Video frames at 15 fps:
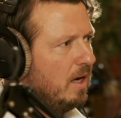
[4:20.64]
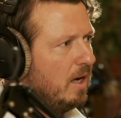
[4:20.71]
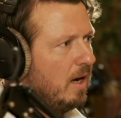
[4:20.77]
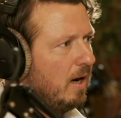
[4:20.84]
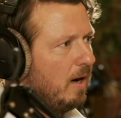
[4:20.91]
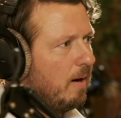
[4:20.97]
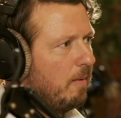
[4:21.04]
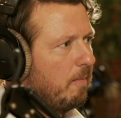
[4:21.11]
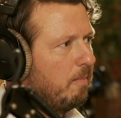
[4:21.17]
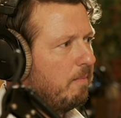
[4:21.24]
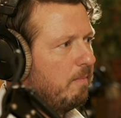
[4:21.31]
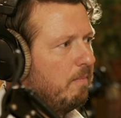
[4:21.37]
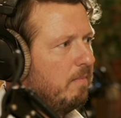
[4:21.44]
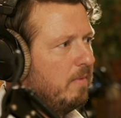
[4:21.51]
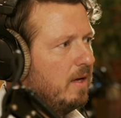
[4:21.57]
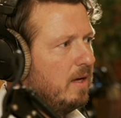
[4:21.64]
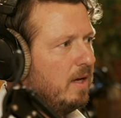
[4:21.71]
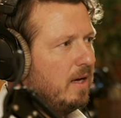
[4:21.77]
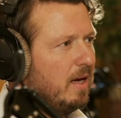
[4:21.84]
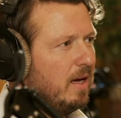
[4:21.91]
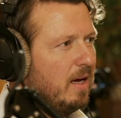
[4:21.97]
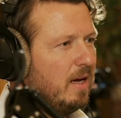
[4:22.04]
Um,
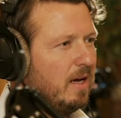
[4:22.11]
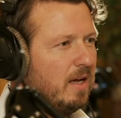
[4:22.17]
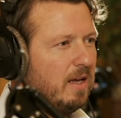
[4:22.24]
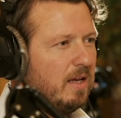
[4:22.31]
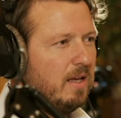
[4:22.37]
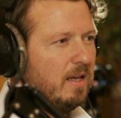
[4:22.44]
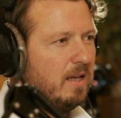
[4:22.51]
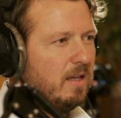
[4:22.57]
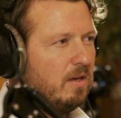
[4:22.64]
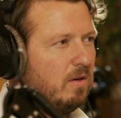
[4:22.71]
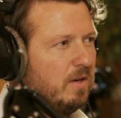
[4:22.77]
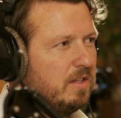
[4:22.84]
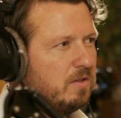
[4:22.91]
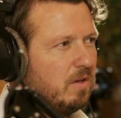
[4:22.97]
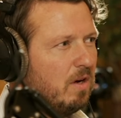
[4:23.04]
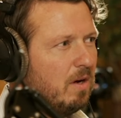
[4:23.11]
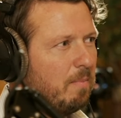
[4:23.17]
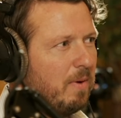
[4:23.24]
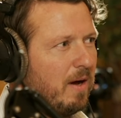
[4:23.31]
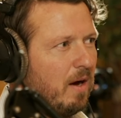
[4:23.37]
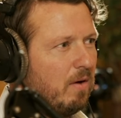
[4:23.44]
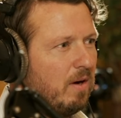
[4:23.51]
you know, it's all
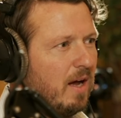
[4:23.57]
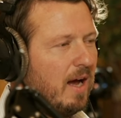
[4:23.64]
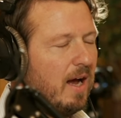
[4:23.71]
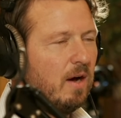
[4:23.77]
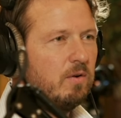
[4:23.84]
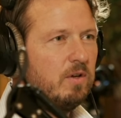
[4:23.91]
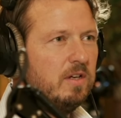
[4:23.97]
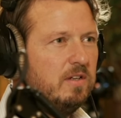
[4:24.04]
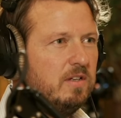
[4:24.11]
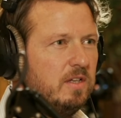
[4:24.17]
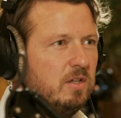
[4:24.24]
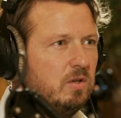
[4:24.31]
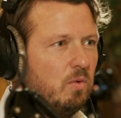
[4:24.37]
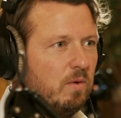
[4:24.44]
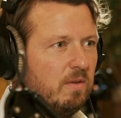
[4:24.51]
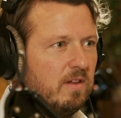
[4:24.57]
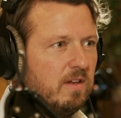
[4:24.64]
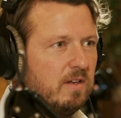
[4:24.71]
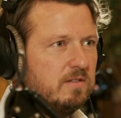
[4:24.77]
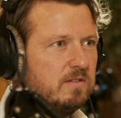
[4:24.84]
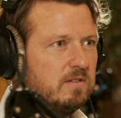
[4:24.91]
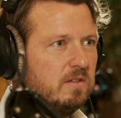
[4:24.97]
about how you deal with
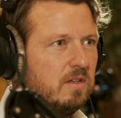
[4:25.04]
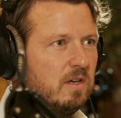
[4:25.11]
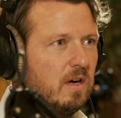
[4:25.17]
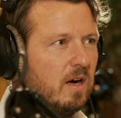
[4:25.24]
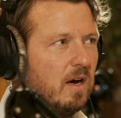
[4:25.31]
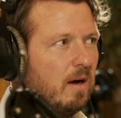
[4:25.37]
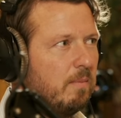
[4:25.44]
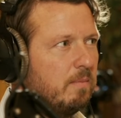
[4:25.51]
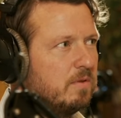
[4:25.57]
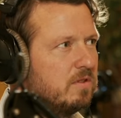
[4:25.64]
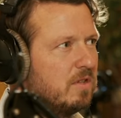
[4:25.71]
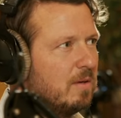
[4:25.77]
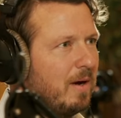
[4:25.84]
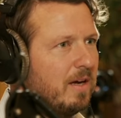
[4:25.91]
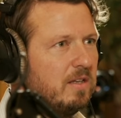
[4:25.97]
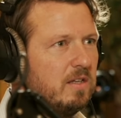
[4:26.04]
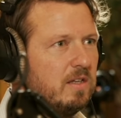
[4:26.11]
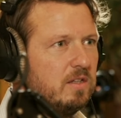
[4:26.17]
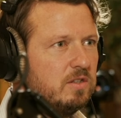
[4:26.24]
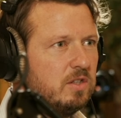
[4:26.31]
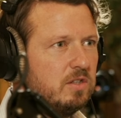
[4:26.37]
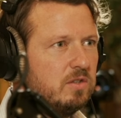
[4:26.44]
this. Um, some
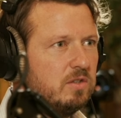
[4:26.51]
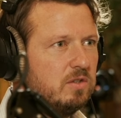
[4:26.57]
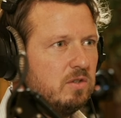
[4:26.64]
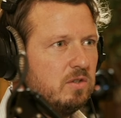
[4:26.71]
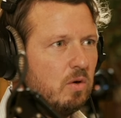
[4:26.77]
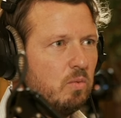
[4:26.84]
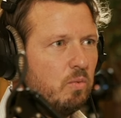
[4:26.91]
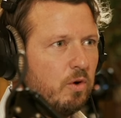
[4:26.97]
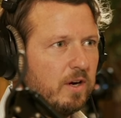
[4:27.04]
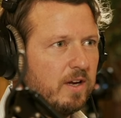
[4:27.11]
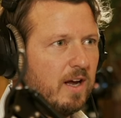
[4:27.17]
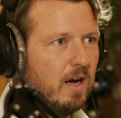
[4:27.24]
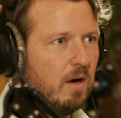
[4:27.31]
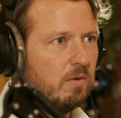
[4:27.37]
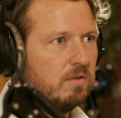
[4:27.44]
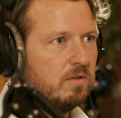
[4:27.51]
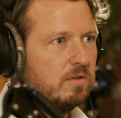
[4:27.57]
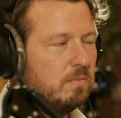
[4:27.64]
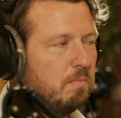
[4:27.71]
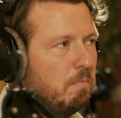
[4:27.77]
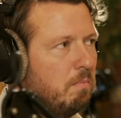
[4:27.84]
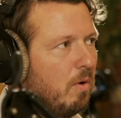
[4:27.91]
ideas just don't work out.
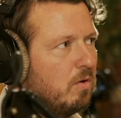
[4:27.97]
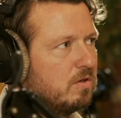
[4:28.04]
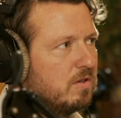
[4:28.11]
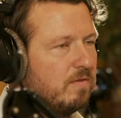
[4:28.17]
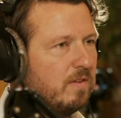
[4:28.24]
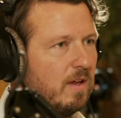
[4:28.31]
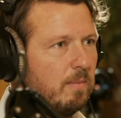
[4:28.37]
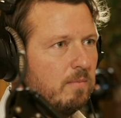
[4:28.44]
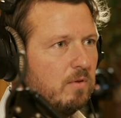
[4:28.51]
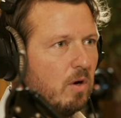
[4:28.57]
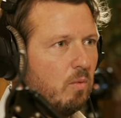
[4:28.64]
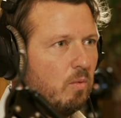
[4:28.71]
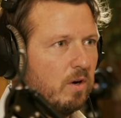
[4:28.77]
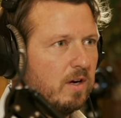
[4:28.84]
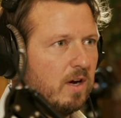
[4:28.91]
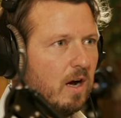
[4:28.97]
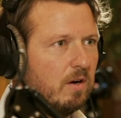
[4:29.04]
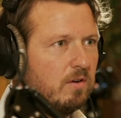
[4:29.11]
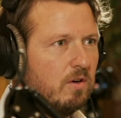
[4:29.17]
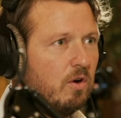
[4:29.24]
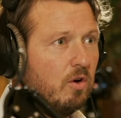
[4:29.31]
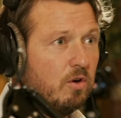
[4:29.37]
Most of them don't work
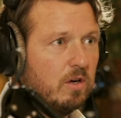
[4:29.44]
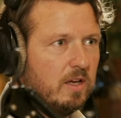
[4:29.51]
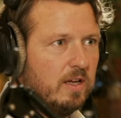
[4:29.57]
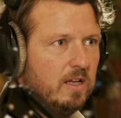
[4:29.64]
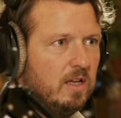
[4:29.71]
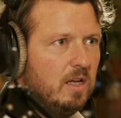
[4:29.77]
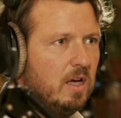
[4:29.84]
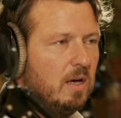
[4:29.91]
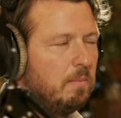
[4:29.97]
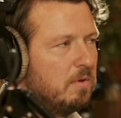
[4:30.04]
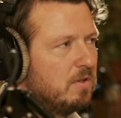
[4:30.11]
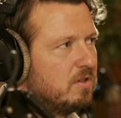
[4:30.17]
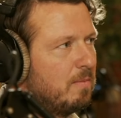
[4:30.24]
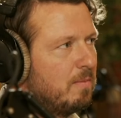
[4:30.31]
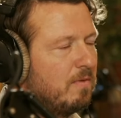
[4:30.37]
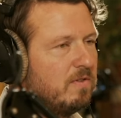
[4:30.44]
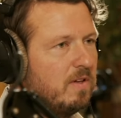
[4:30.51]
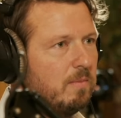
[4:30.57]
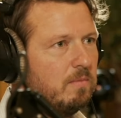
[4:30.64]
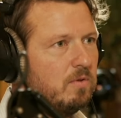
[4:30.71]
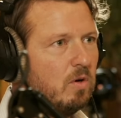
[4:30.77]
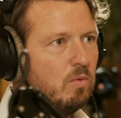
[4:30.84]
out early, but some of
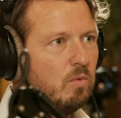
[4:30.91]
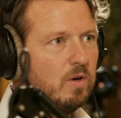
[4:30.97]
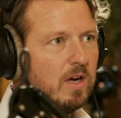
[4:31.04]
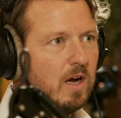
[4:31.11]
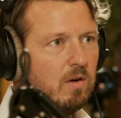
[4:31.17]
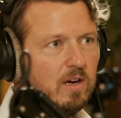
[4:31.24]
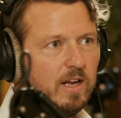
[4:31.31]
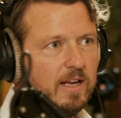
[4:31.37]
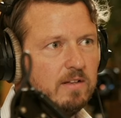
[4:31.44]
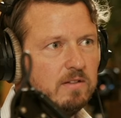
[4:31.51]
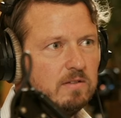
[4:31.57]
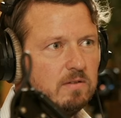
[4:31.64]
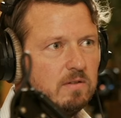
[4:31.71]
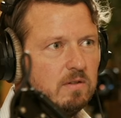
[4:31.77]
them don't work out late.